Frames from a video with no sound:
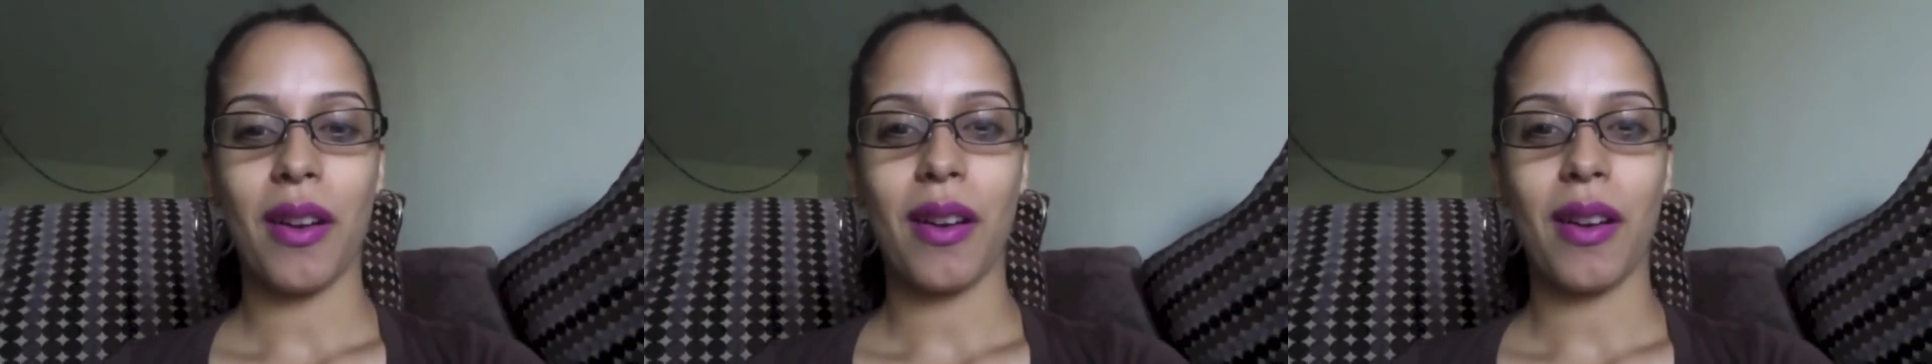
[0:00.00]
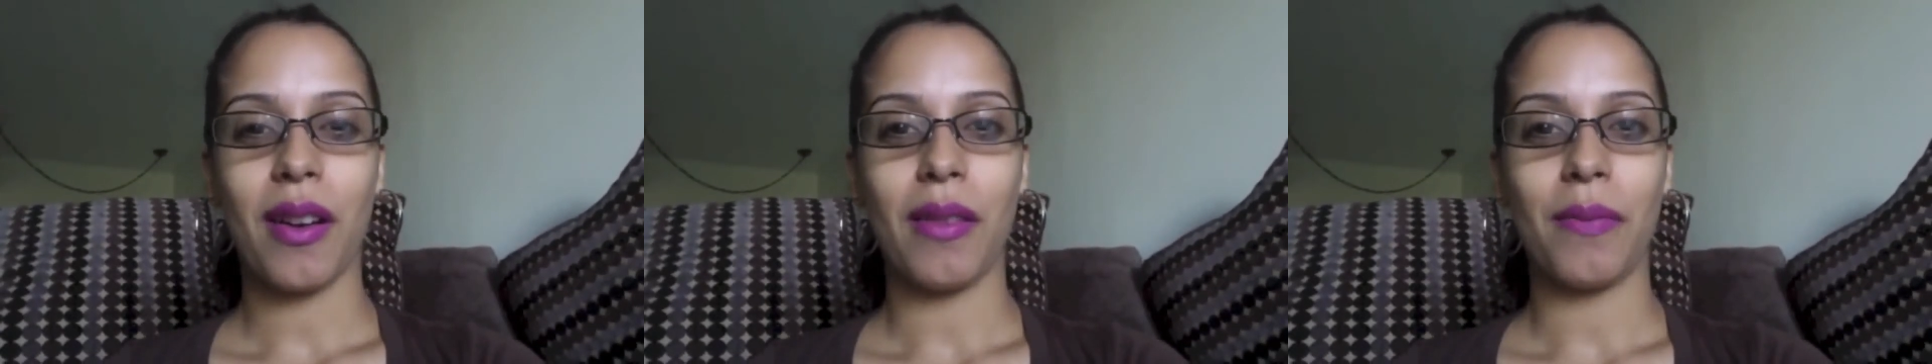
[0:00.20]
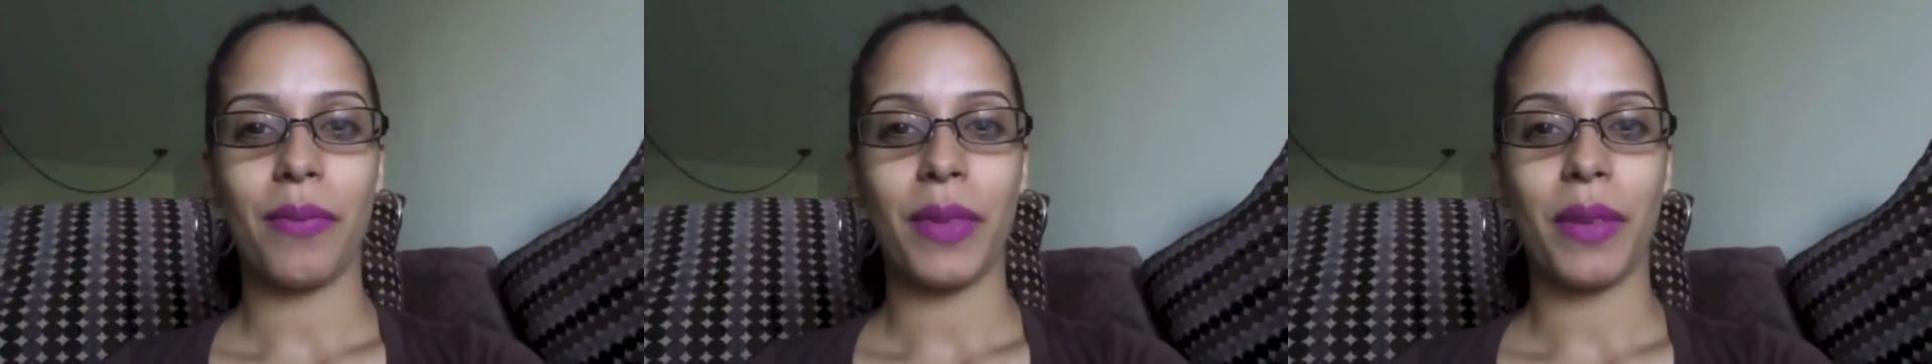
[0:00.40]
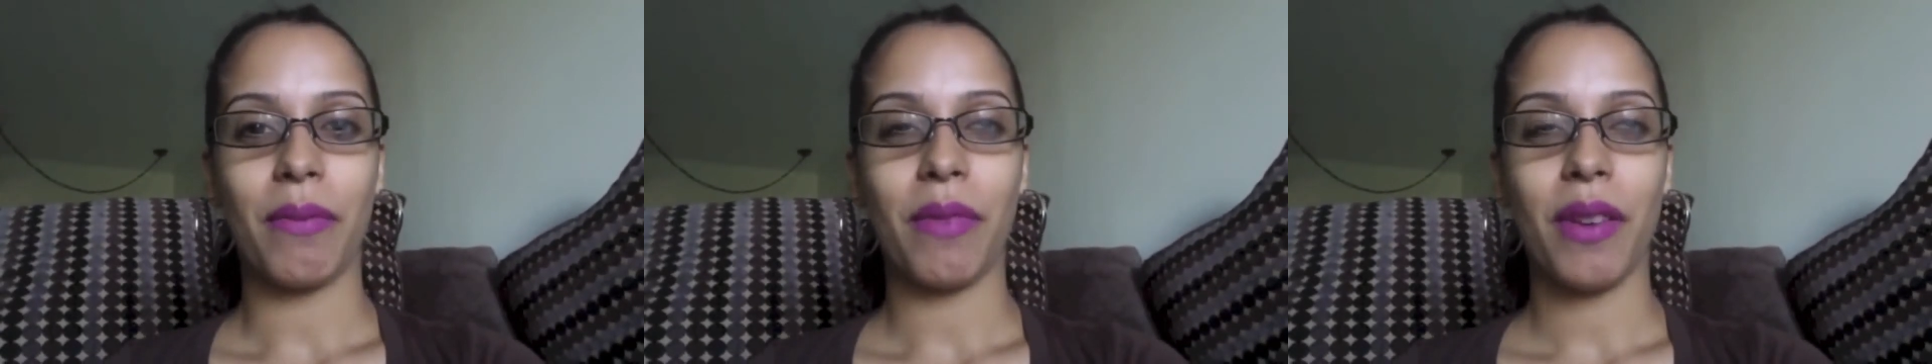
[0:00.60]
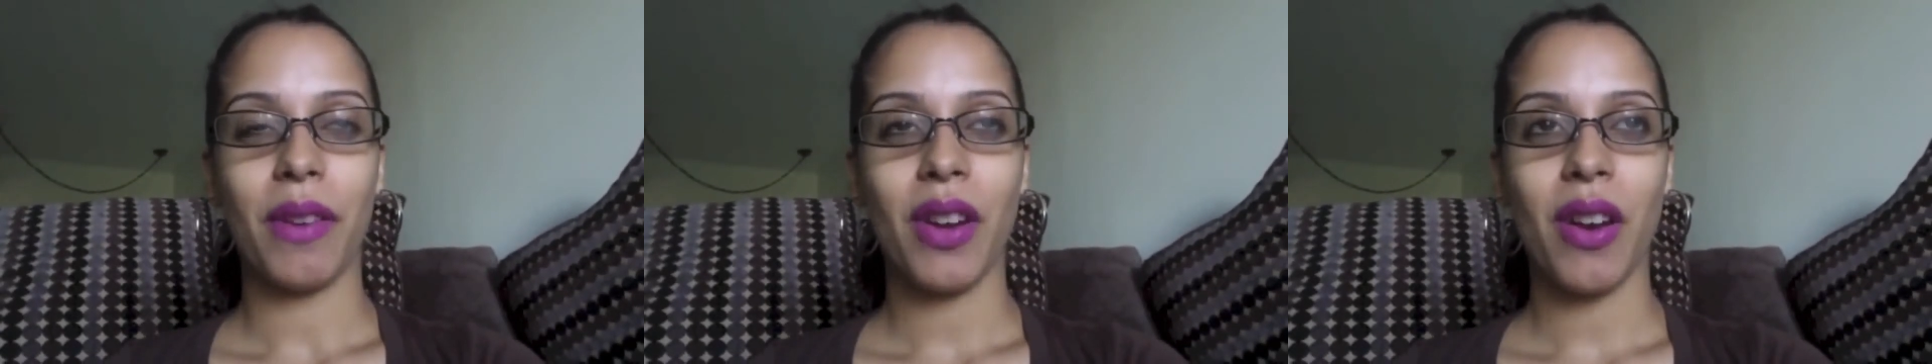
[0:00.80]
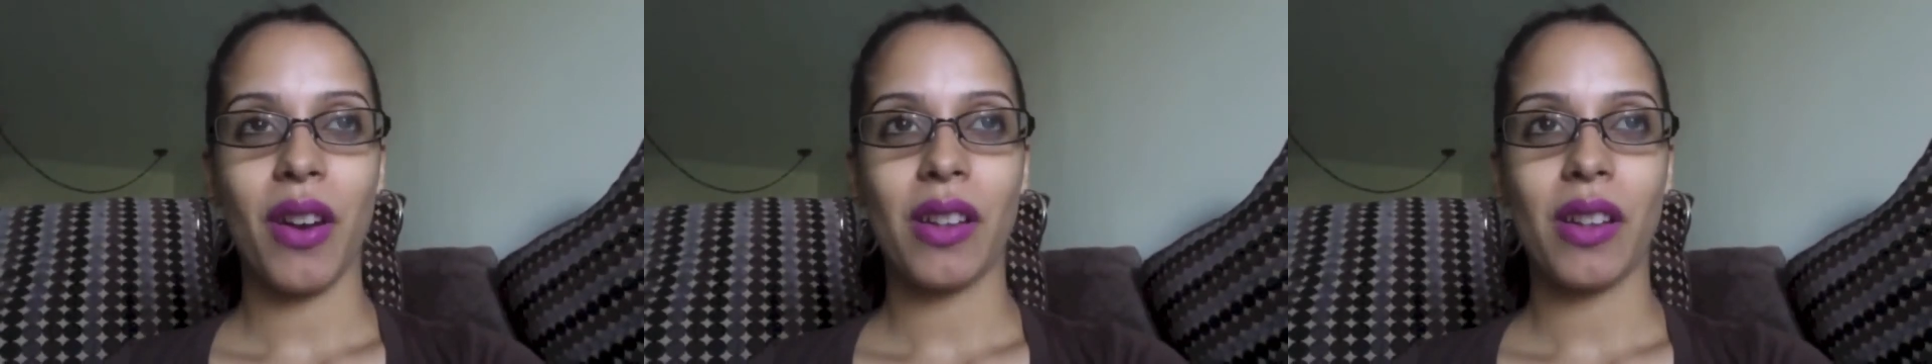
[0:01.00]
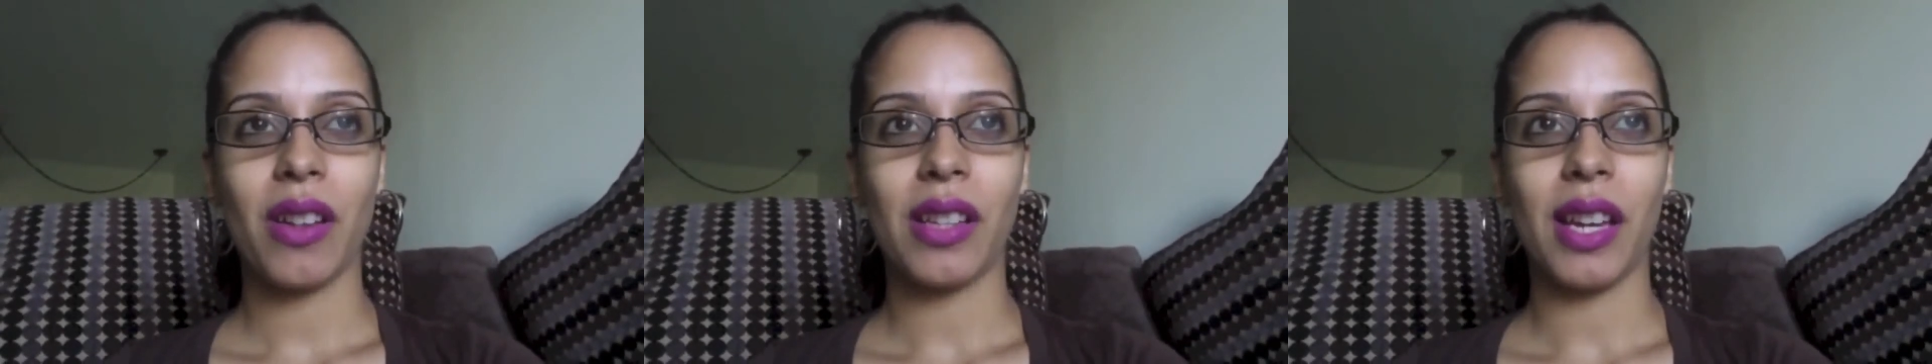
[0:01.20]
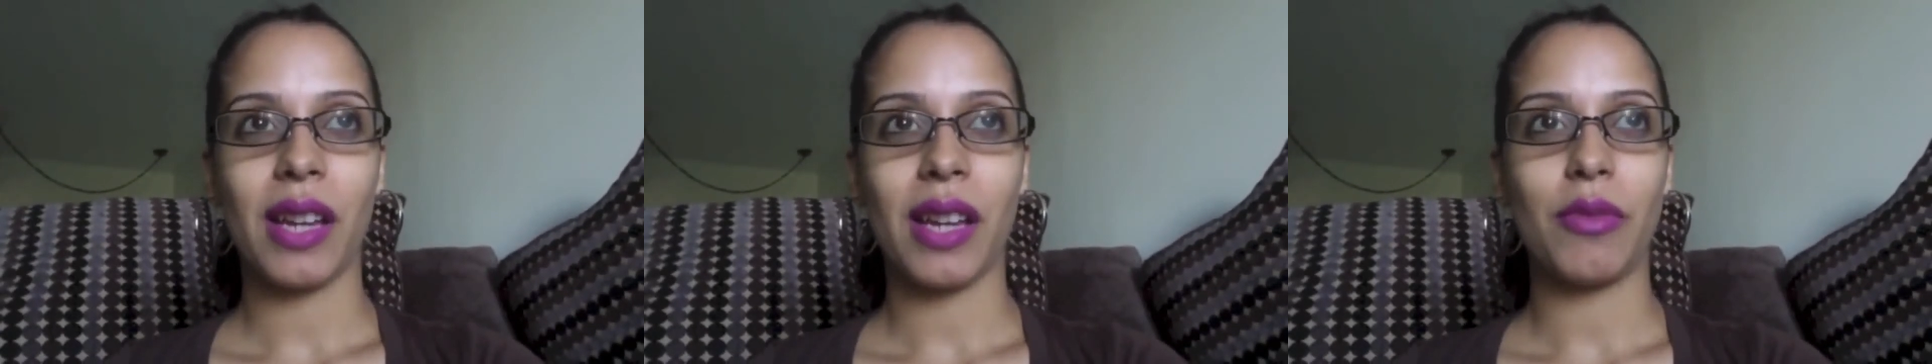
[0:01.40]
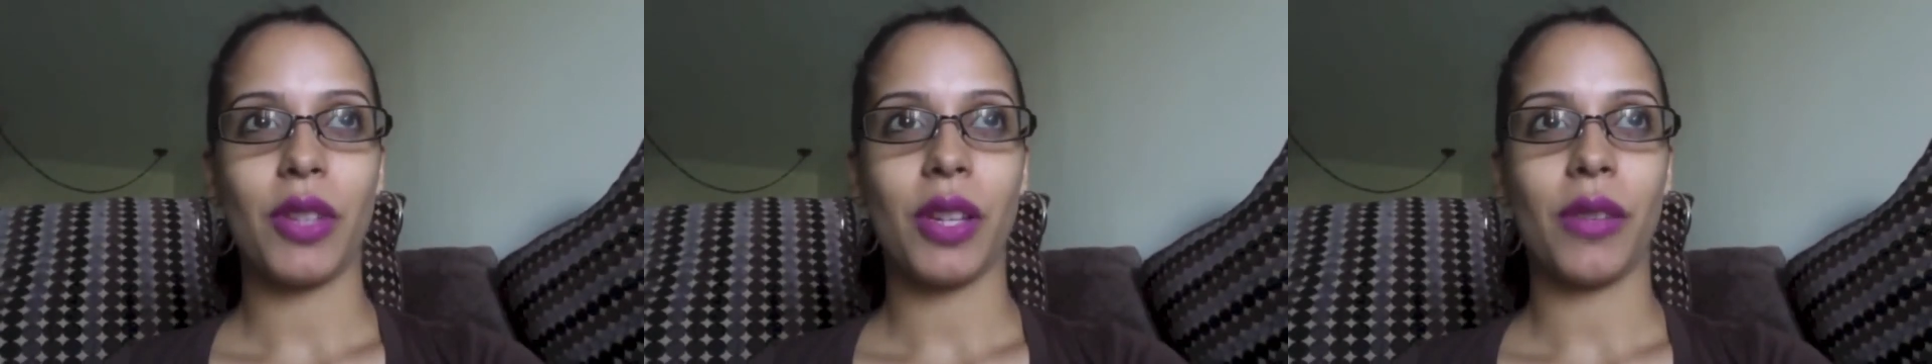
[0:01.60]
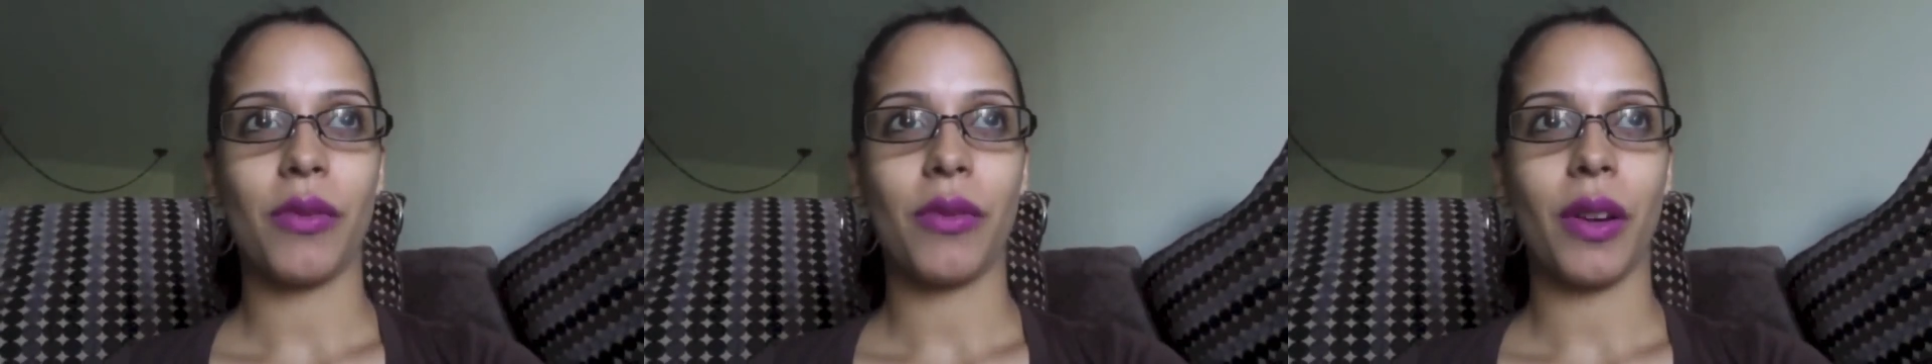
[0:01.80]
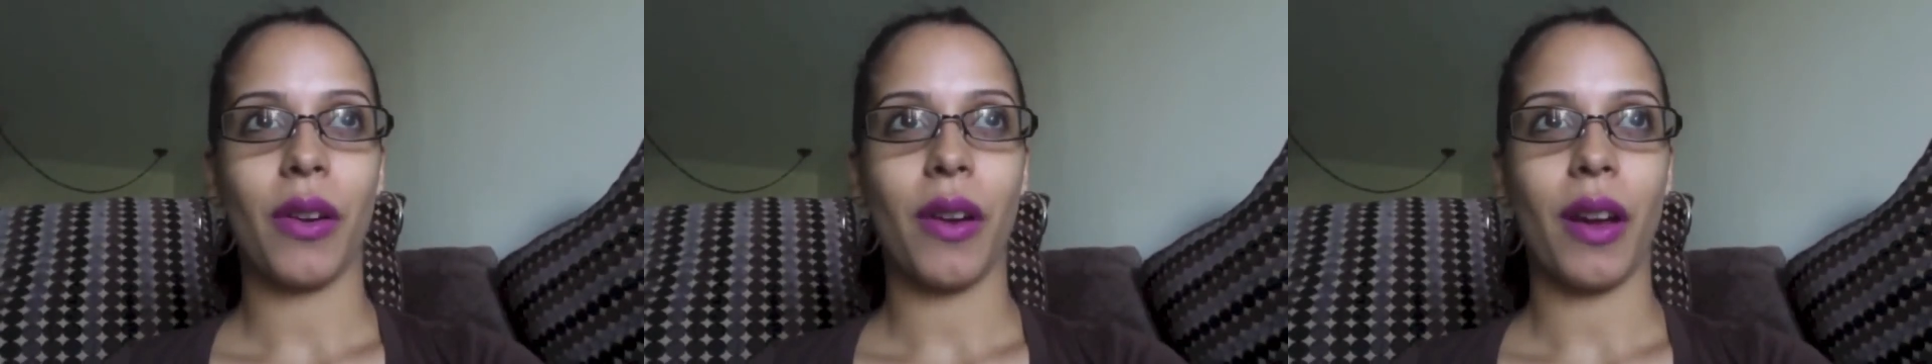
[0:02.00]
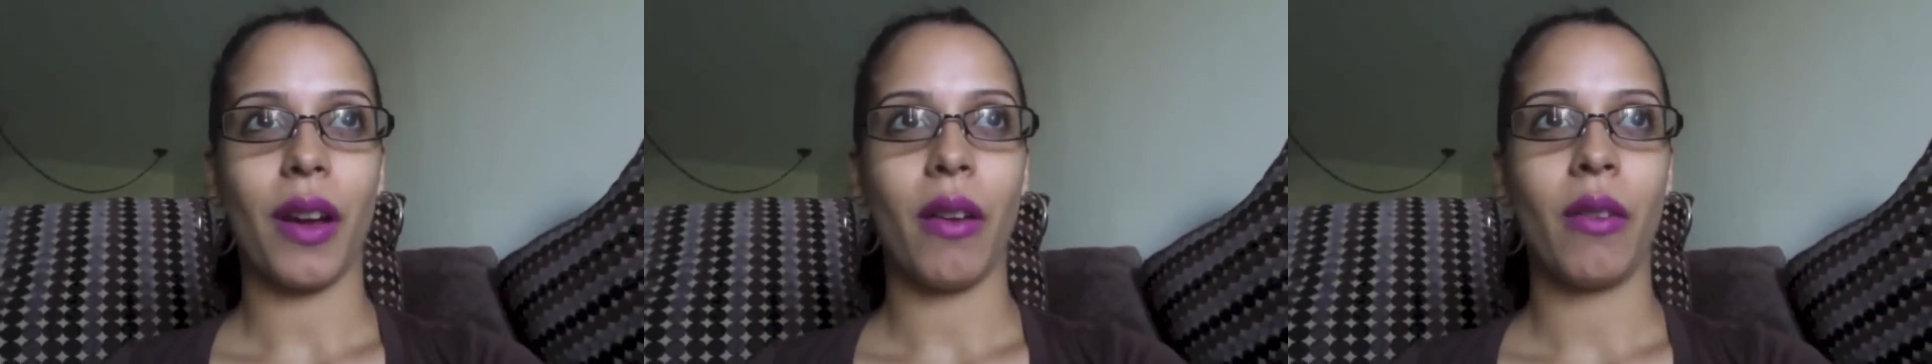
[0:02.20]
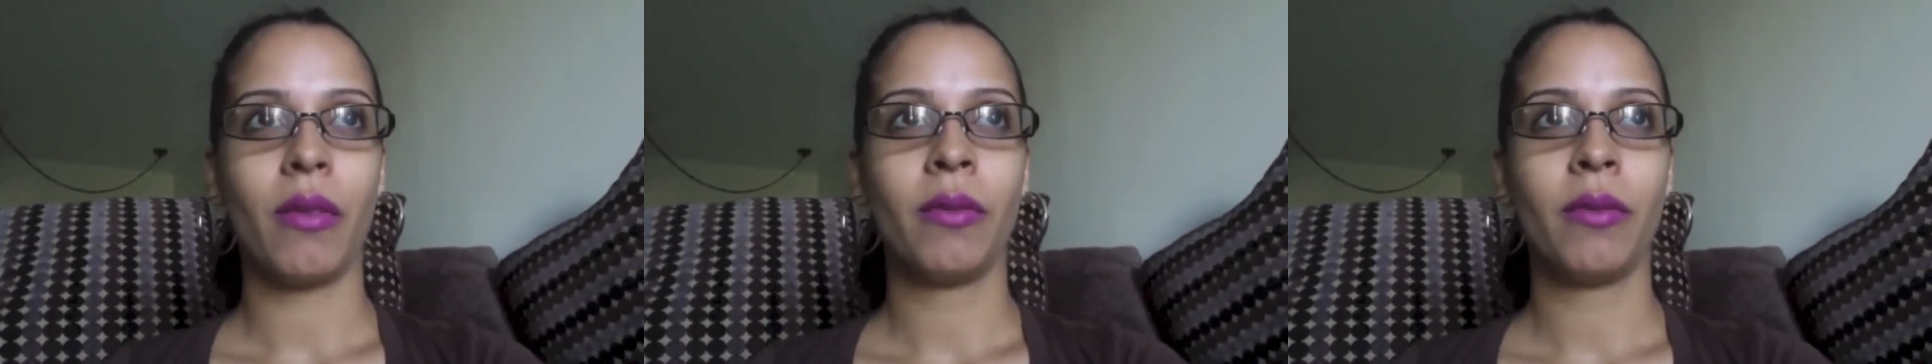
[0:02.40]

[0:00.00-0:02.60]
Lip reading: a very hard time trying to figure out